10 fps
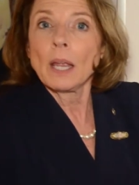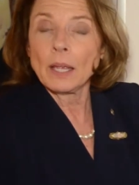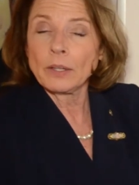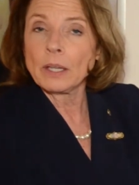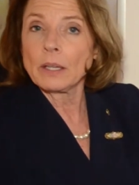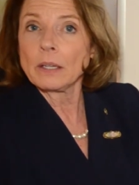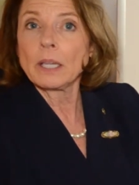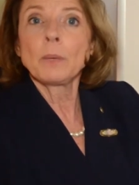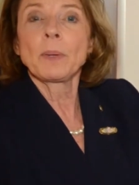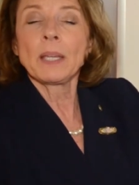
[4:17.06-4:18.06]
and
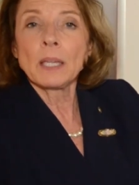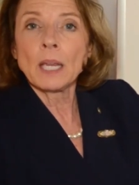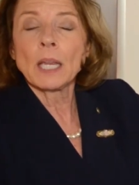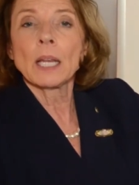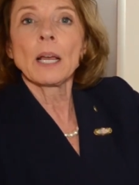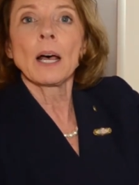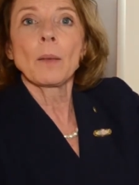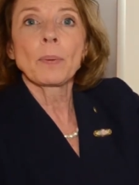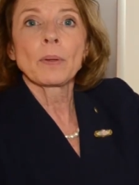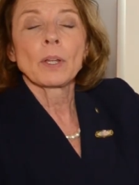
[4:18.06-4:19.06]
keep eking it
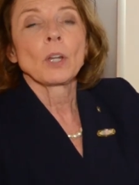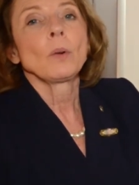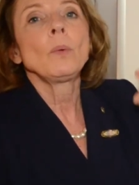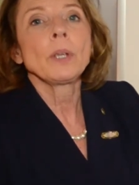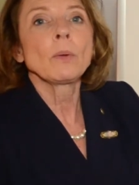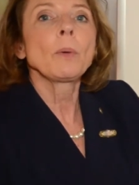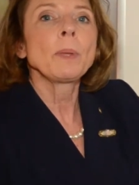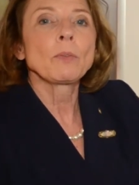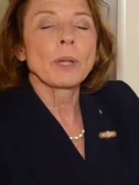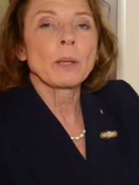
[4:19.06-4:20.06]
up, we will
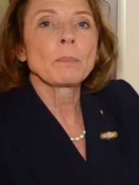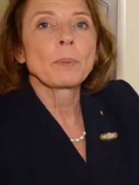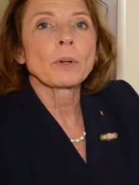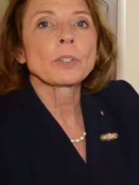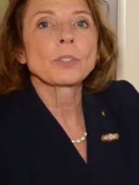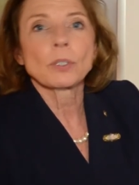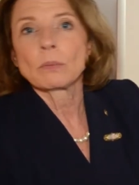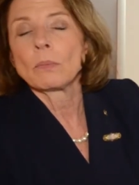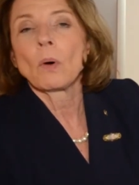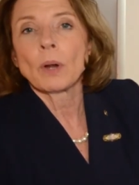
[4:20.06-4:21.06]
be reimbursed
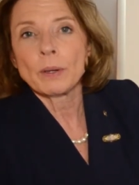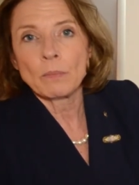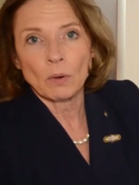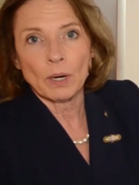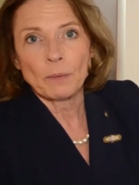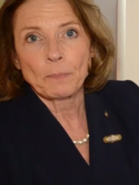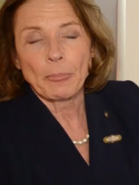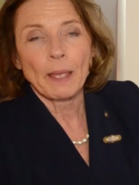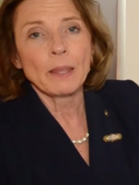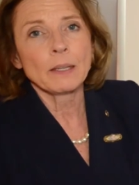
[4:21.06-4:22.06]
more and more.
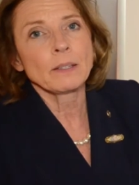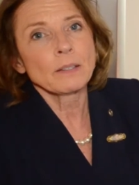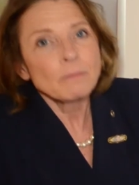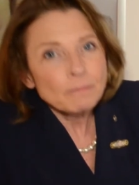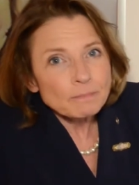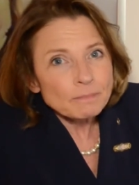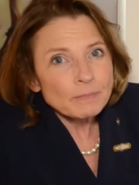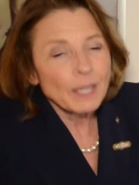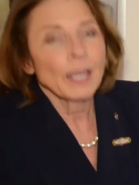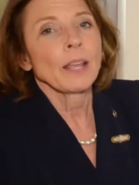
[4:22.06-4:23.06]
And
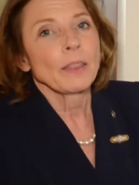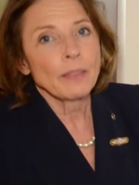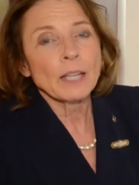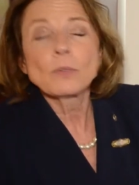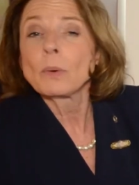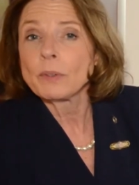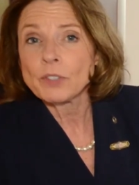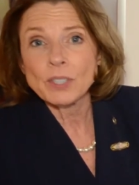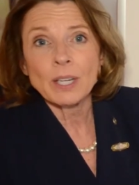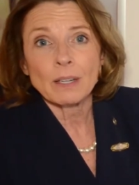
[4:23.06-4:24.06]
that's what we've
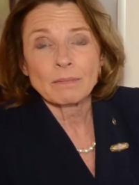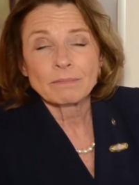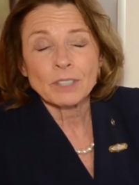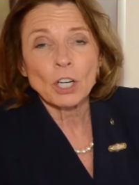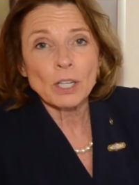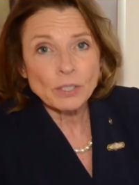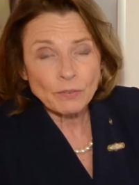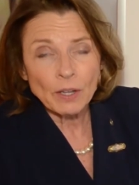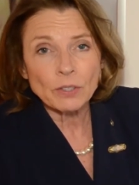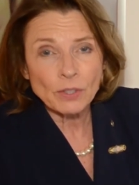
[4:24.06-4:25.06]
seen. The cost
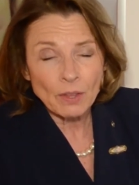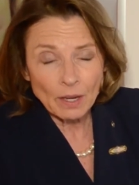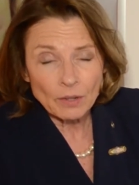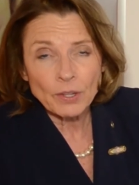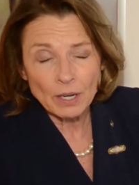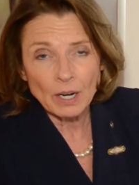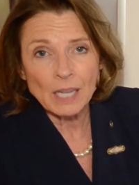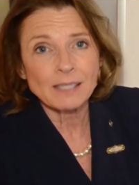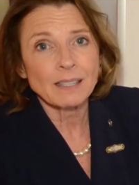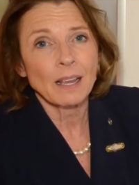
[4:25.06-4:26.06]
of healthcare
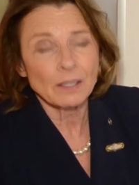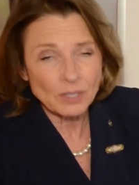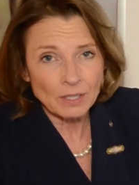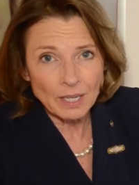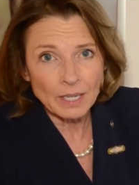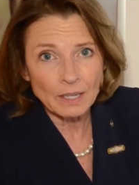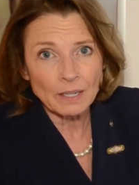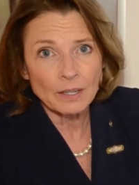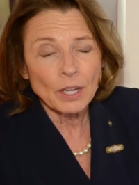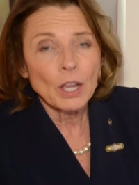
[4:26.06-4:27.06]
has
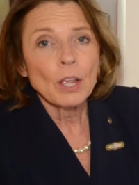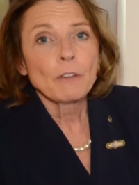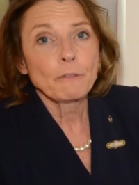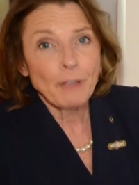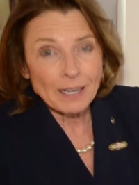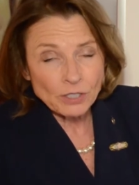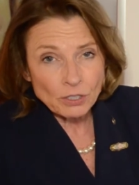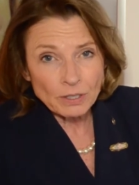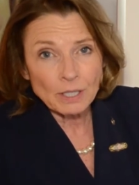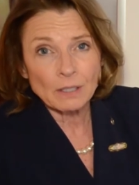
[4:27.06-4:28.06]
escalated
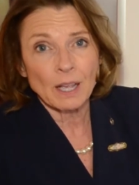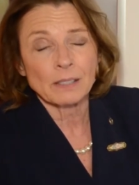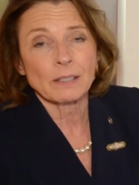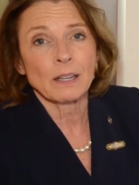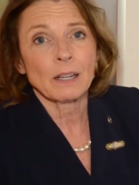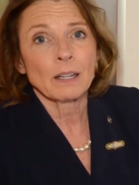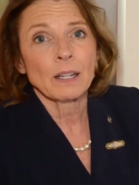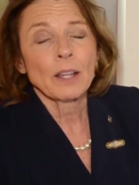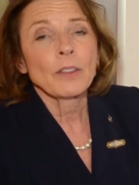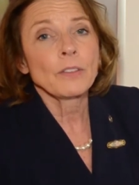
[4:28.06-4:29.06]
faster in Alaska
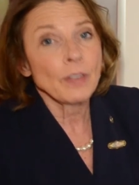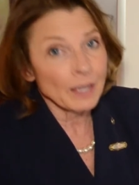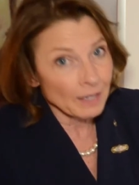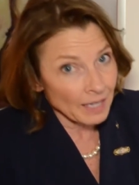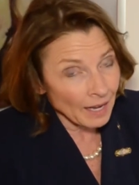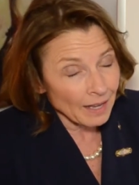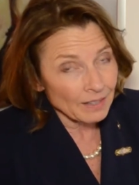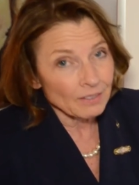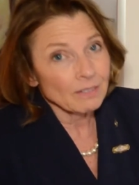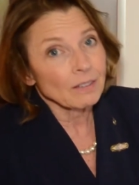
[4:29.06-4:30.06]
than, again,
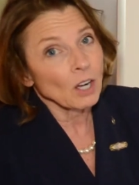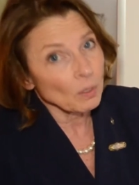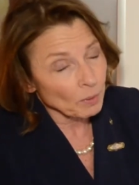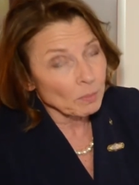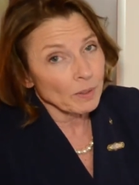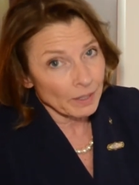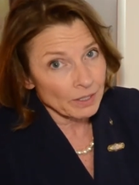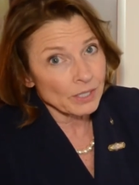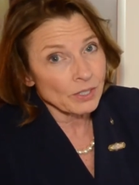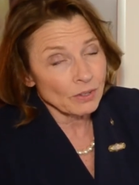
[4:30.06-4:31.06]
comparable
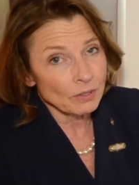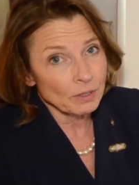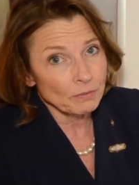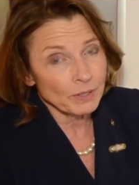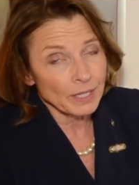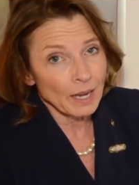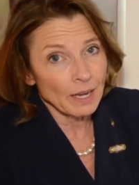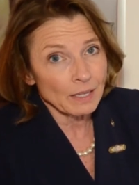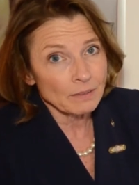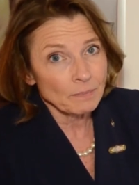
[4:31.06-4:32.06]
areas in the lower
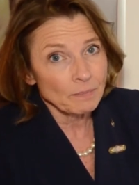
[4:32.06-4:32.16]
48.